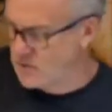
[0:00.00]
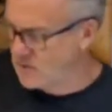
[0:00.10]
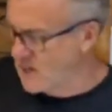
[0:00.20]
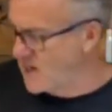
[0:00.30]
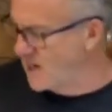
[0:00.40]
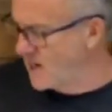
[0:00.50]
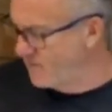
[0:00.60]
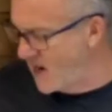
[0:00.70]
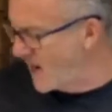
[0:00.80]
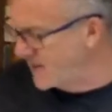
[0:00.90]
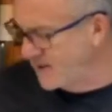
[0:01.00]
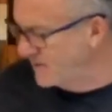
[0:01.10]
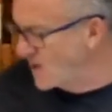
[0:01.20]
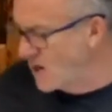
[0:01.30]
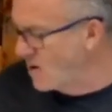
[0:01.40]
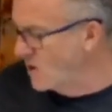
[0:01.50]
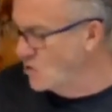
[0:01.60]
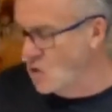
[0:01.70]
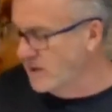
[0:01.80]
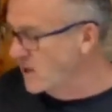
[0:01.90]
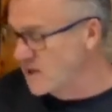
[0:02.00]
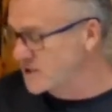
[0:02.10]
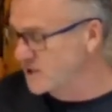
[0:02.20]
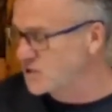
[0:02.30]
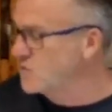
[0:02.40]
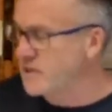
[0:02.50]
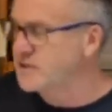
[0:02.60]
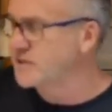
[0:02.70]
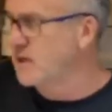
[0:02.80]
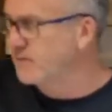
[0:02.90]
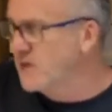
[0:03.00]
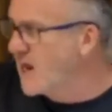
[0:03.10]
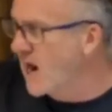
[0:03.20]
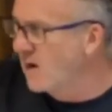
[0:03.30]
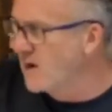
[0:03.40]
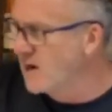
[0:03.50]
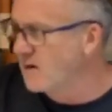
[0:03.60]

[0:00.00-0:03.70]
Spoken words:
about, I don't even know how long ago, 6 weeks or something now.